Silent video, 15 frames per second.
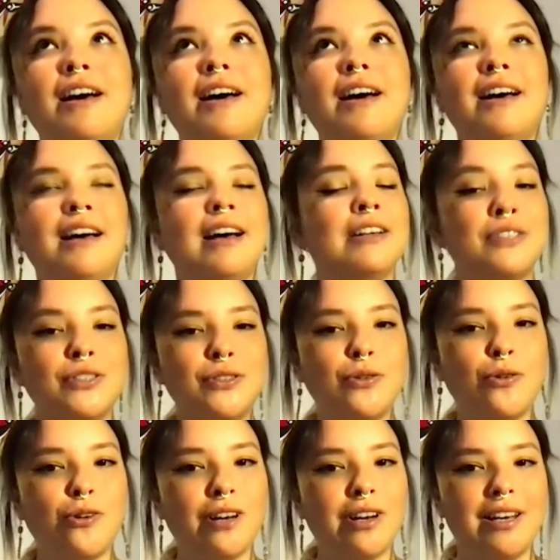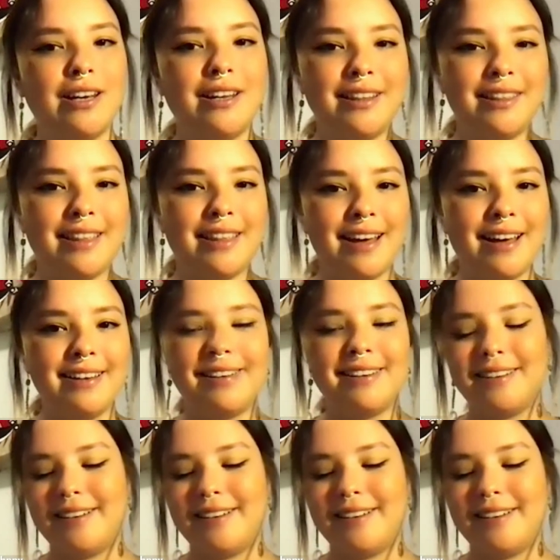a story that